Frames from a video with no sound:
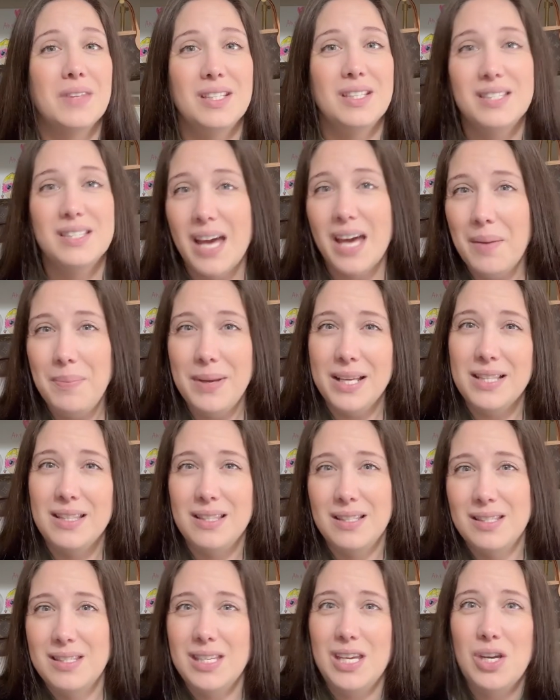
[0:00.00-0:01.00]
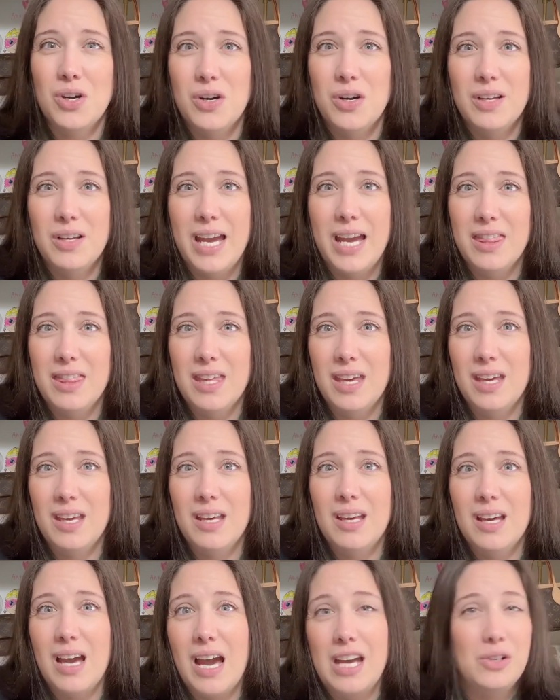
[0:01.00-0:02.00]
It's not a big deal, I
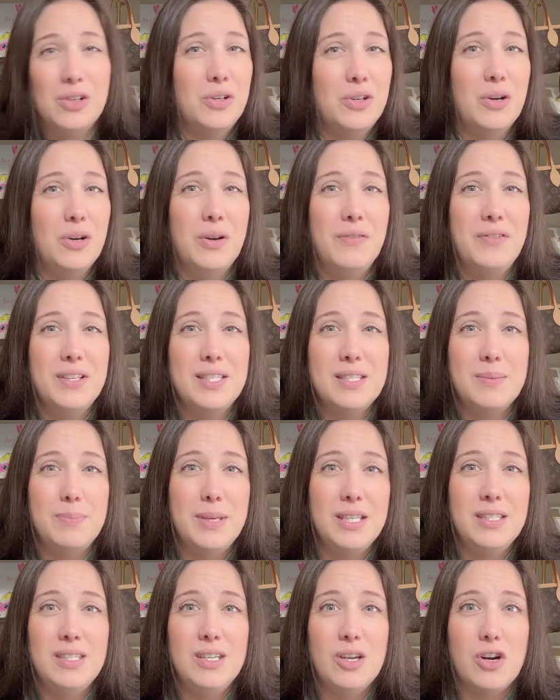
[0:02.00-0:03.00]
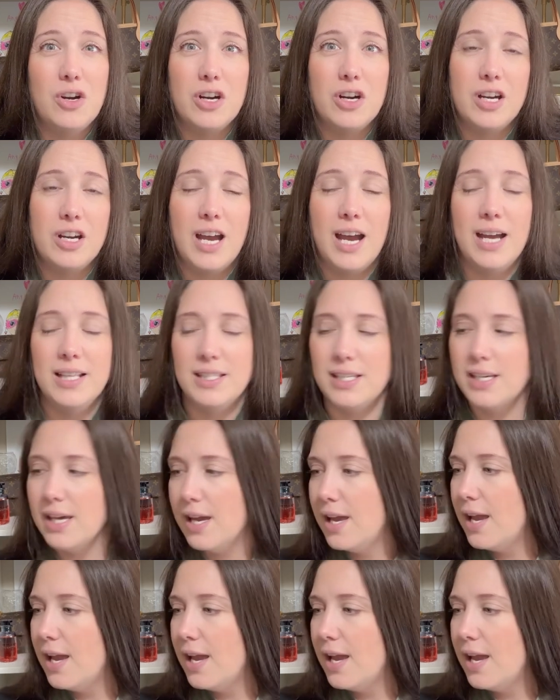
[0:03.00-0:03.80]
think. I don't know if it's a big deal or not.